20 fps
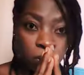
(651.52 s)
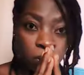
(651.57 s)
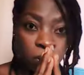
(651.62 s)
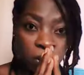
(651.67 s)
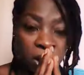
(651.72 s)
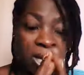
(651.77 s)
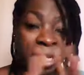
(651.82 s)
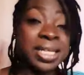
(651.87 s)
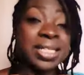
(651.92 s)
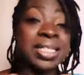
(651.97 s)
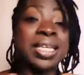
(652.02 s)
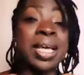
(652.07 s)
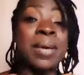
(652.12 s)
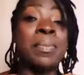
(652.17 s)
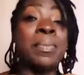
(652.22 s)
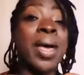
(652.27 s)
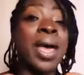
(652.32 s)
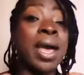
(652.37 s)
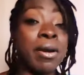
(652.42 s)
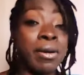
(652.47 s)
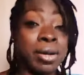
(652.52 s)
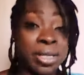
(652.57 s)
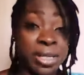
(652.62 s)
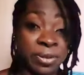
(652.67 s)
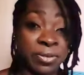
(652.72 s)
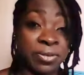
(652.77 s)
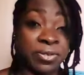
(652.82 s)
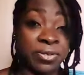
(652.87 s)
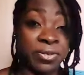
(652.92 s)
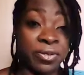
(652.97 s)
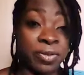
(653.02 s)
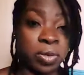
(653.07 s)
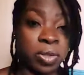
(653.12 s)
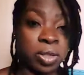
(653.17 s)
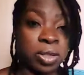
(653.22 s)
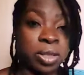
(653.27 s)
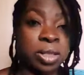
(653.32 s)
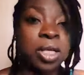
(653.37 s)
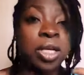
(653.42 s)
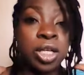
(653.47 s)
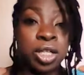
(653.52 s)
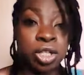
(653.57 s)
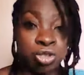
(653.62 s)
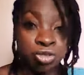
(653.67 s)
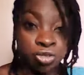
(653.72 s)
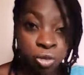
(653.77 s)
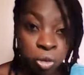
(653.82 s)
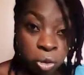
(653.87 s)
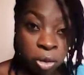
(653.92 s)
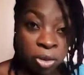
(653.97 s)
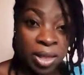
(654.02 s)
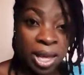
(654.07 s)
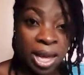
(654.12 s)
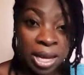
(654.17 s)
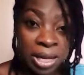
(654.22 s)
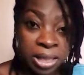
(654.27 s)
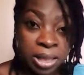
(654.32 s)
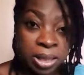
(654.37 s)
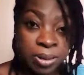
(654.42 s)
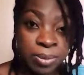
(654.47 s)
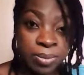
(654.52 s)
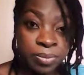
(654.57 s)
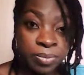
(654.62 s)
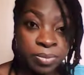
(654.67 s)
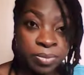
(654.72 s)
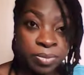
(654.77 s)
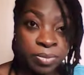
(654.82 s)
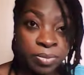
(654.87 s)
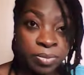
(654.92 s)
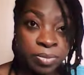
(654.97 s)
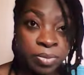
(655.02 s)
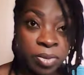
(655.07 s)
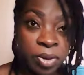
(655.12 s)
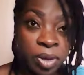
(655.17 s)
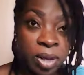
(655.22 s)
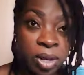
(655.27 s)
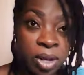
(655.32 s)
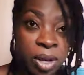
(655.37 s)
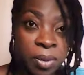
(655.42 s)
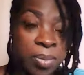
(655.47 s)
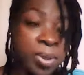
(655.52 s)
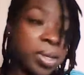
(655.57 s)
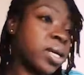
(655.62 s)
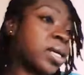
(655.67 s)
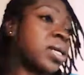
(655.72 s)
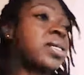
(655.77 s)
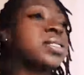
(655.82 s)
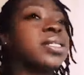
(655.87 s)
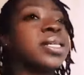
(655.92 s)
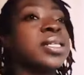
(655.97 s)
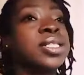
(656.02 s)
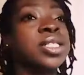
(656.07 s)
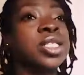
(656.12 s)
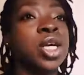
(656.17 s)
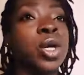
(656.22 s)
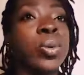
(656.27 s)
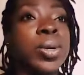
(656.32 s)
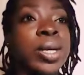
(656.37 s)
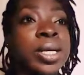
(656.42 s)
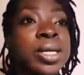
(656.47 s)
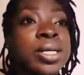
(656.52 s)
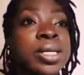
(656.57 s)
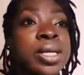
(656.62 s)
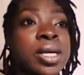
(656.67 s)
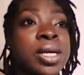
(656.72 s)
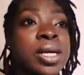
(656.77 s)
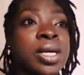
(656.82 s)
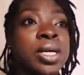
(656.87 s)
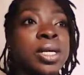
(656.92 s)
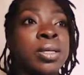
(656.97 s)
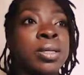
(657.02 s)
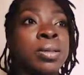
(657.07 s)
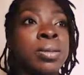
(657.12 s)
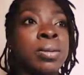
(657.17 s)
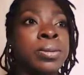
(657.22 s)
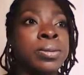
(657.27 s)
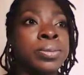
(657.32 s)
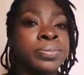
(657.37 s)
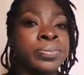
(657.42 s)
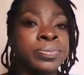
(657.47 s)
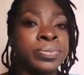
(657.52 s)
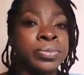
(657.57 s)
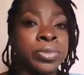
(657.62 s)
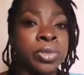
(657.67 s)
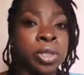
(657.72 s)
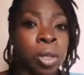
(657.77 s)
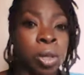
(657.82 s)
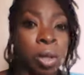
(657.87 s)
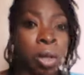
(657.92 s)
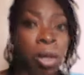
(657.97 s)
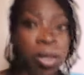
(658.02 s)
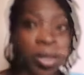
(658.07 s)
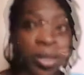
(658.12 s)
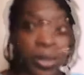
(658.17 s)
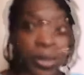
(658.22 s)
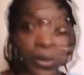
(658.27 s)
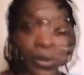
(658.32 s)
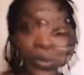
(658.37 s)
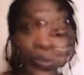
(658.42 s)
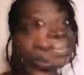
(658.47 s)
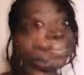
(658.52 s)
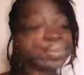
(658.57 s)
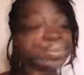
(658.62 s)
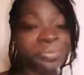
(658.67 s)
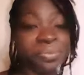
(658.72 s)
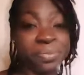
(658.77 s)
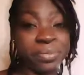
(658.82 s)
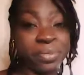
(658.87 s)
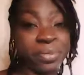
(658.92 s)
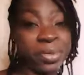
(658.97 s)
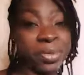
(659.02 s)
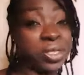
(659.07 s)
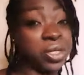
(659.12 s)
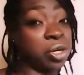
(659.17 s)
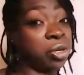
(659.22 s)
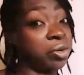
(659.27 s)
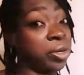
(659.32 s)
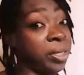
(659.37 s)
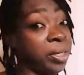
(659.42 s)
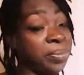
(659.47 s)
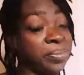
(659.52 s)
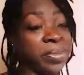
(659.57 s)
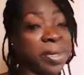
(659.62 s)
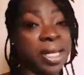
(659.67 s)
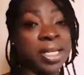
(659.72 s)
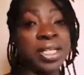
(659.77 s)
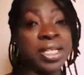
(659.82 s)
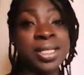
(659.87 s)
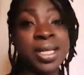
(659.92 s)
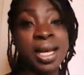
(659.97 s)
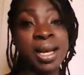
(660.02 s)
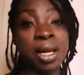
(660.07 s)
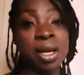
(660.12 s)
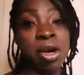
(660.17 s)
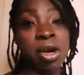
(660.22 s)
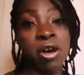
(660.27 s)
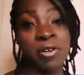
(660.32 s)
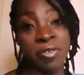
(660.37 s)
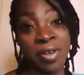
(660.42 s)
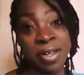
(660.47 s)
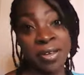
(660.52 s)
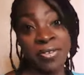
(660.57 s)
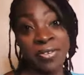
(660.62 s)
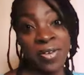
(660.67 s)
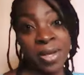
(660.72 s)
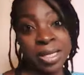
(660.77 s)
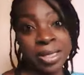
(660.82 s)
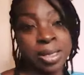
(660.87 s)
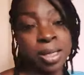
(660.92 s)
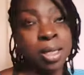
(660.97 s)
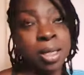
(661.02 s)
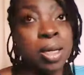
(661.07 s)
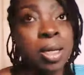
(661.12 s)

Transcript: it is imperative to control that because it's going to cause you. Sorry, I just had a coughing fit